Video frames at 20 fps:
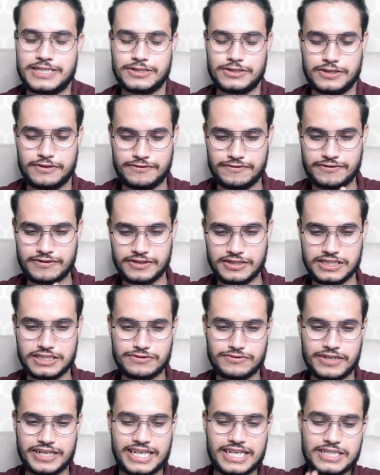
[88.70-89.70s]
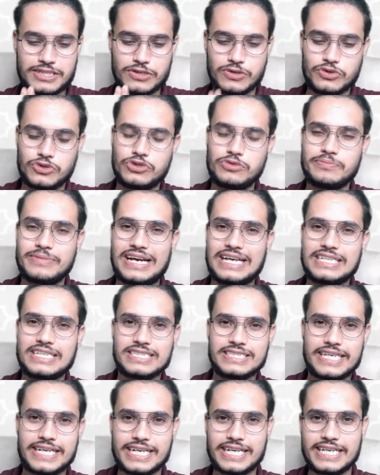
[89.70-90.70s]
So the first word is home and the
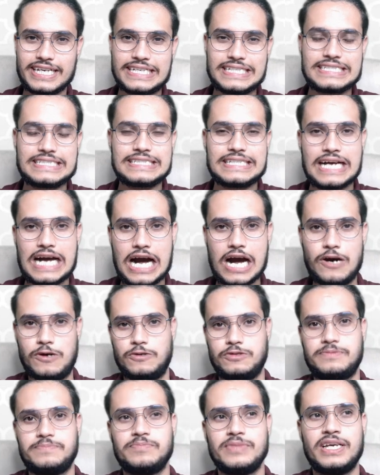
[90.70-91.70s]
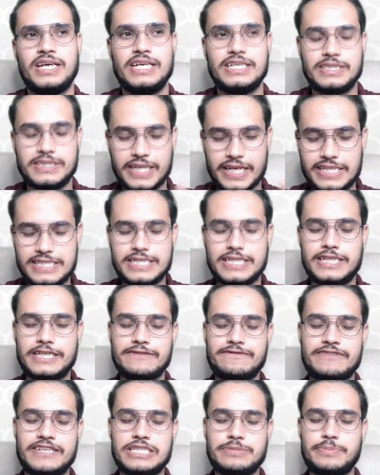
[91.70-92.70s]
second is house. There is a
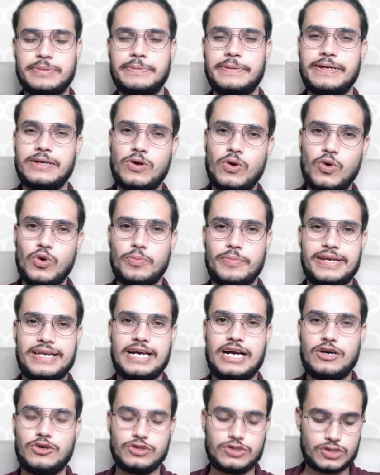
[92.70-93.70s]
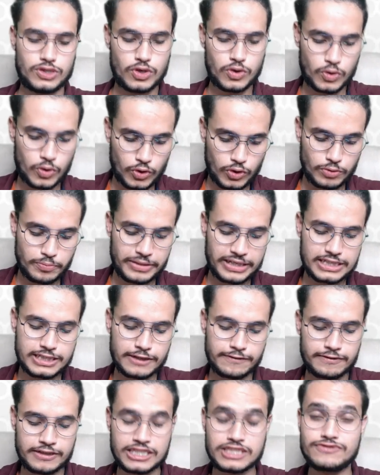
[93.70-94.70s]
difference between home and house. Home means
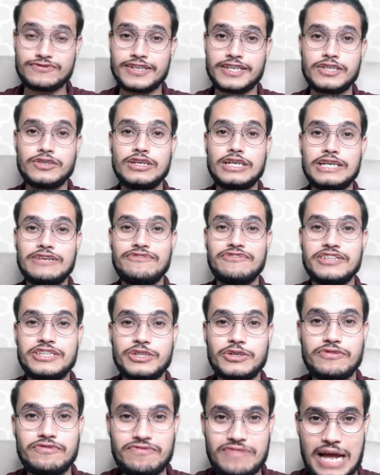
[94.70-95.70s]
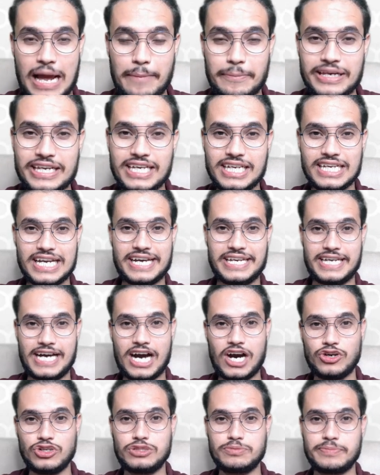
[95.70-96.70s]
the place where you live with your family, and
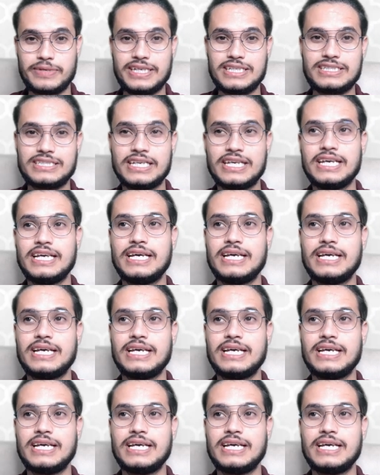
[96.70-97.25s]
house means